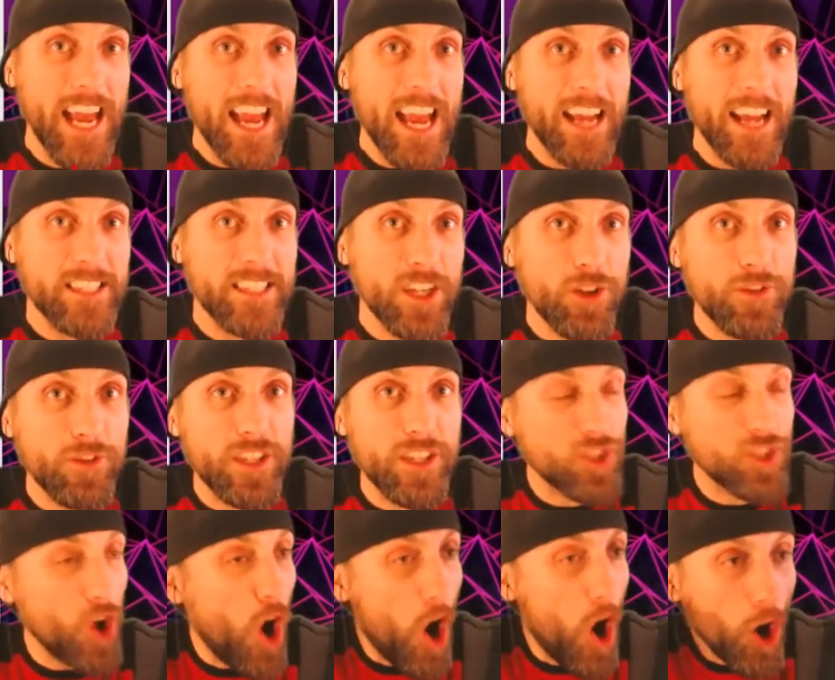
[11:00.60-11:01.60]
until this
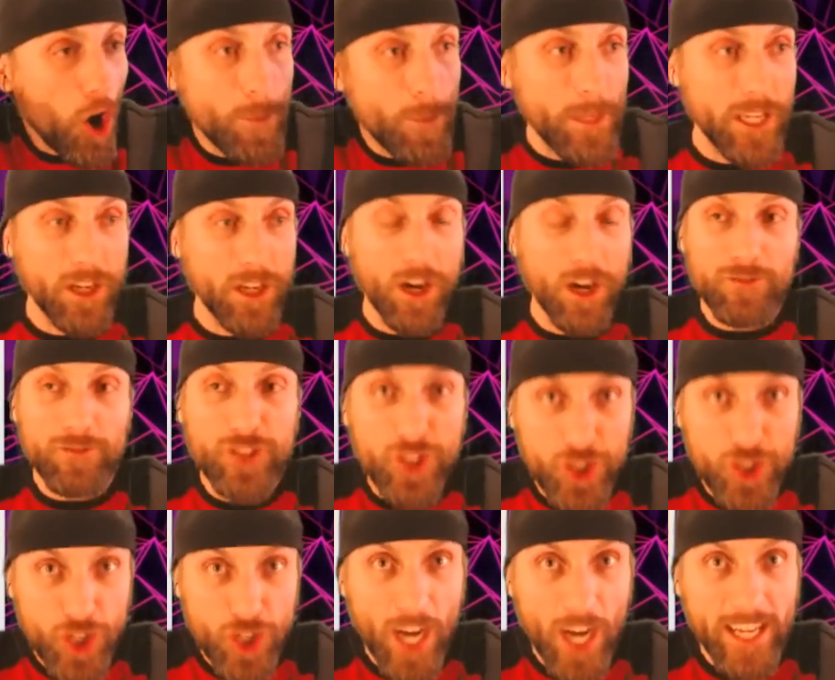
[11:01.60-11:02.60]
army of
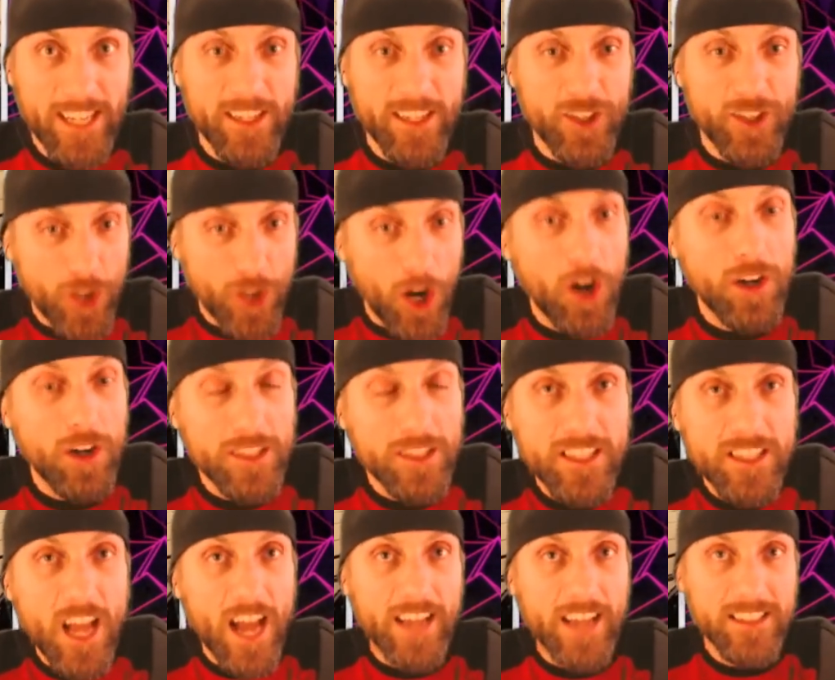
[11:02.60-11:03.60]
giant
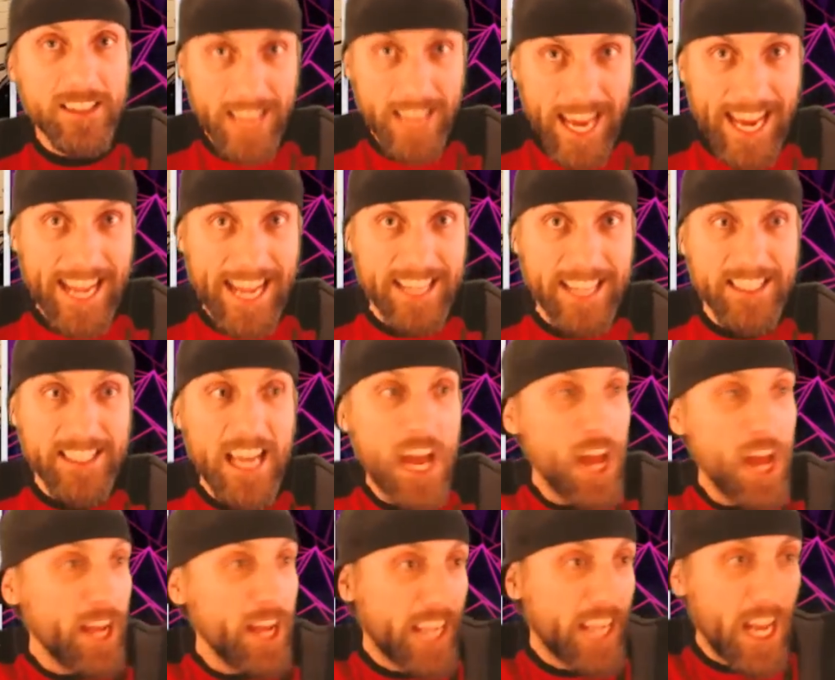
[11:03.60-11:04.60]
dog-sized ants
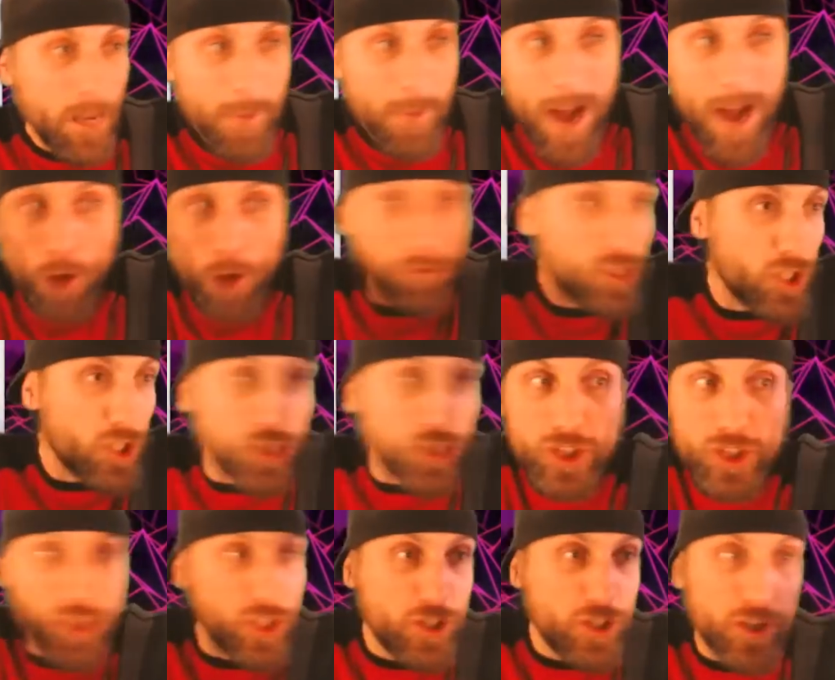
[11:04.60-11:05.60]
came out.
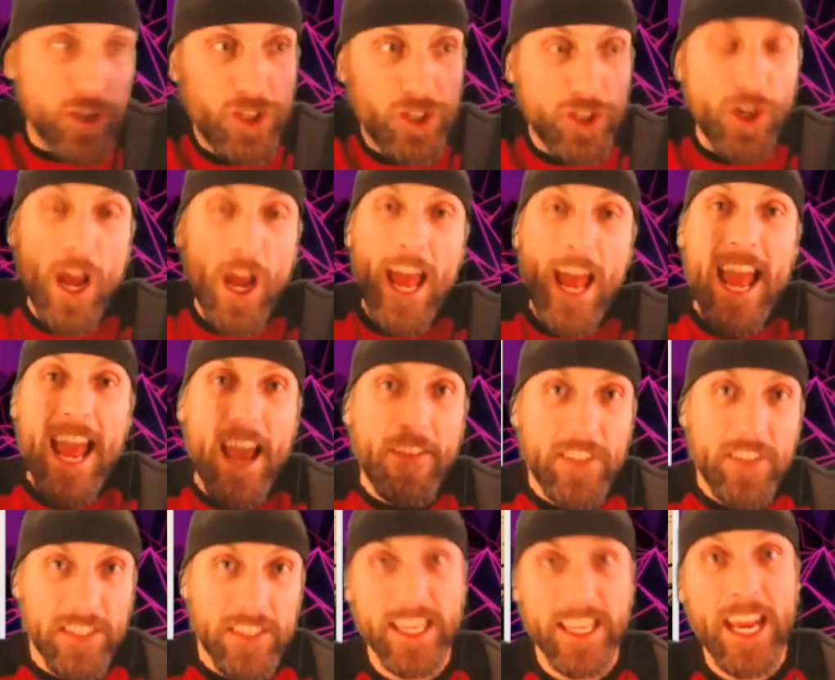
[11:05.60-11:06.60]
And the
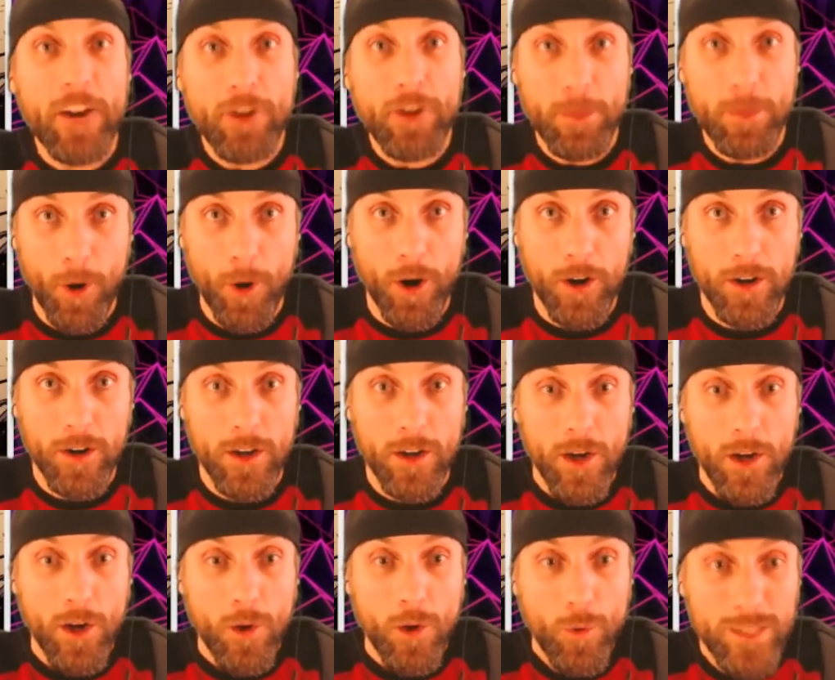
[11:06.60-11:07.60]
scary part
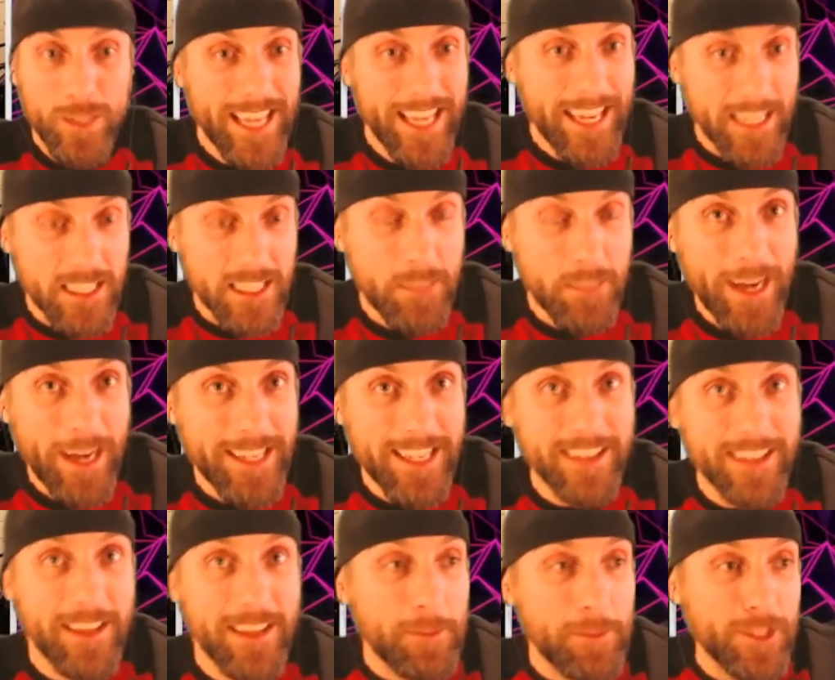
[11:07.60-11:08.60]
was they
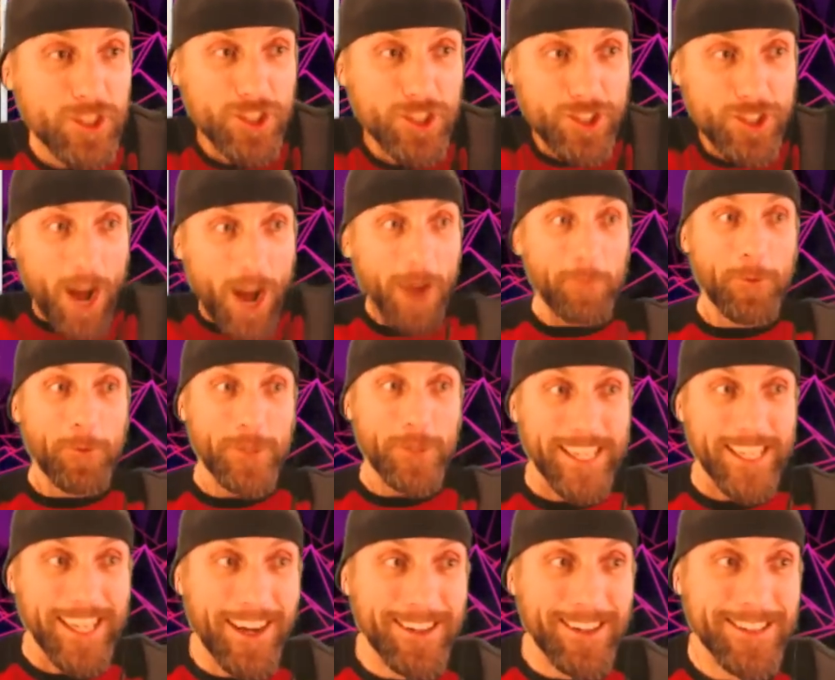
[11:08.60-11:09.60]
expected them to stop when they
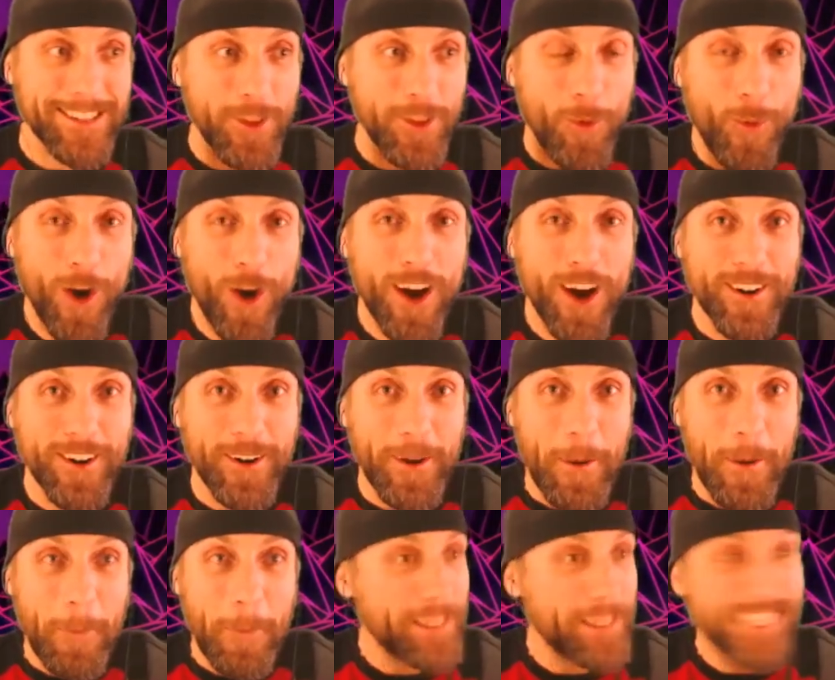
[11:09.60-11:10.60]
got to the water,
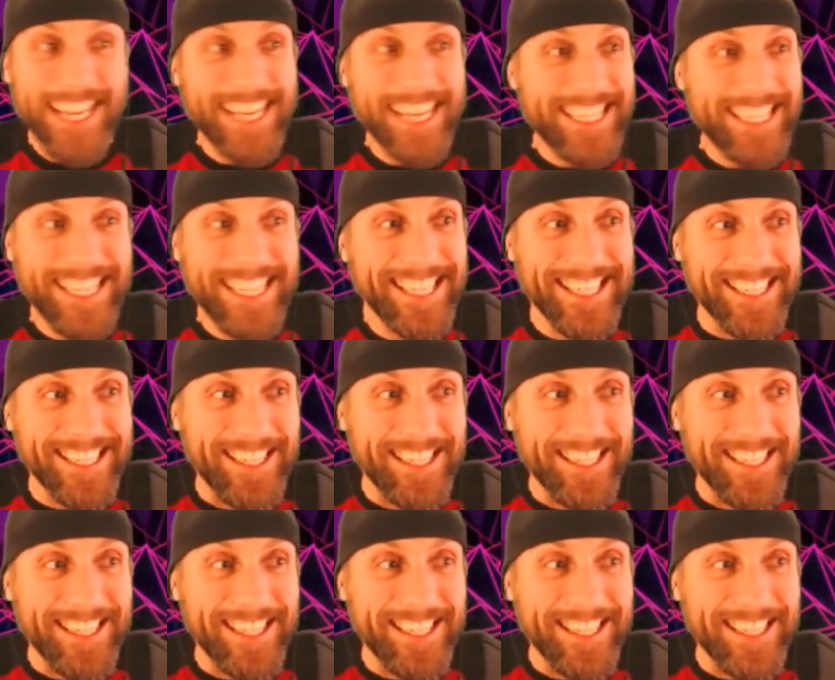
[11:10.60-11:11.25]
but they didn't.